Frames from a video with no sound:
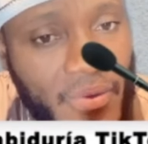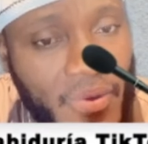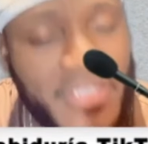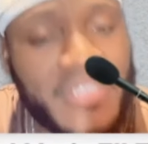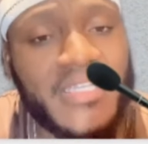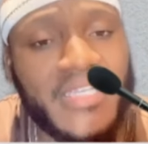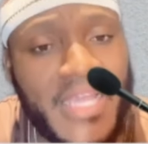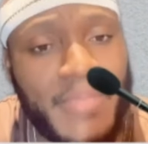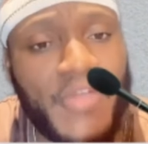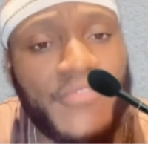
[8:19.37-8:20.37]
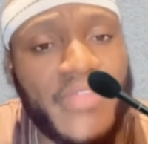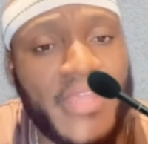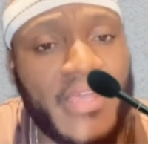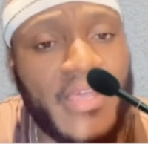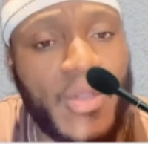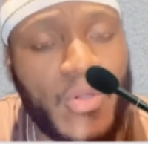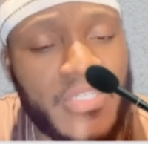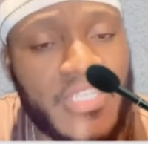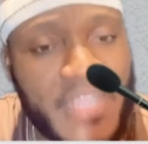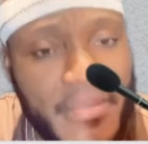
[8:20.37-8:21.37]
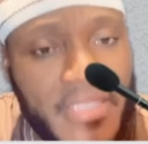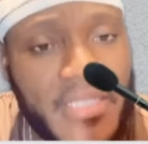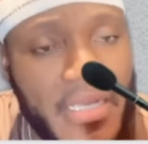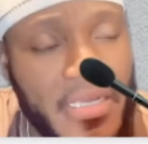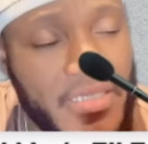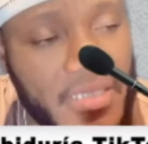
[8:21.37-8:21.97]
What is the name of the Old Testament God?